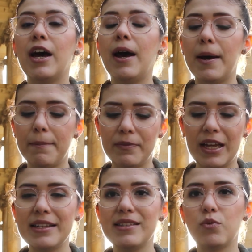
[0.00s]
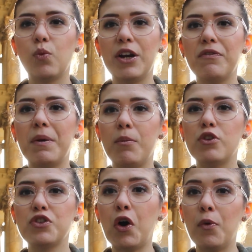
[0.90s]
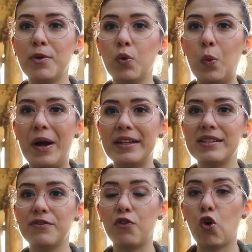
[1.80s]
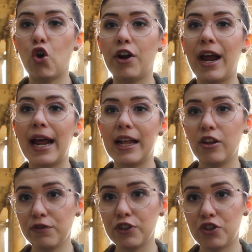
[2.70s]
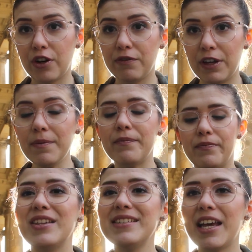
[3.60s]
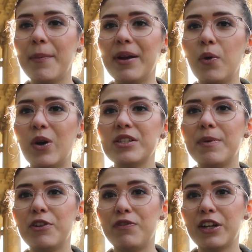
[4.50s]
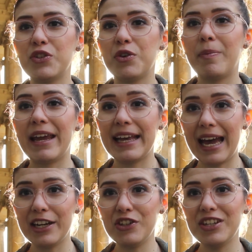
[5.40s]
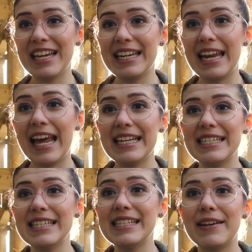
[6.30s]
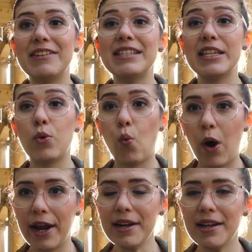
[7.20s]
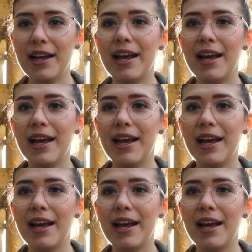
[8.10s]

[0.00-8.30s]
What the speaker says: That is one of the most common ones for analog photography. So this camera was manufactured by Canon in 1971